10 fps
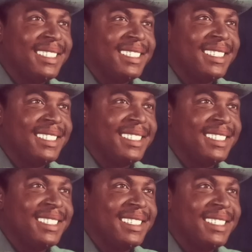
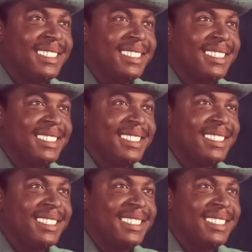
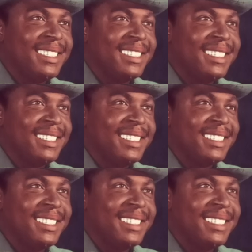
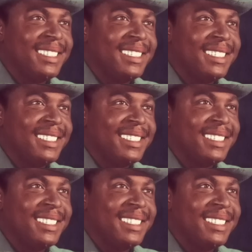
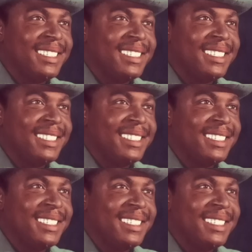
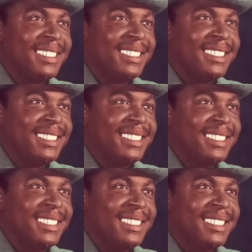
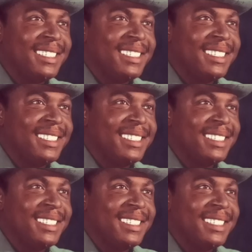
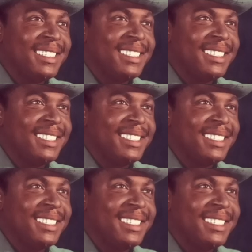The person shown says nothing.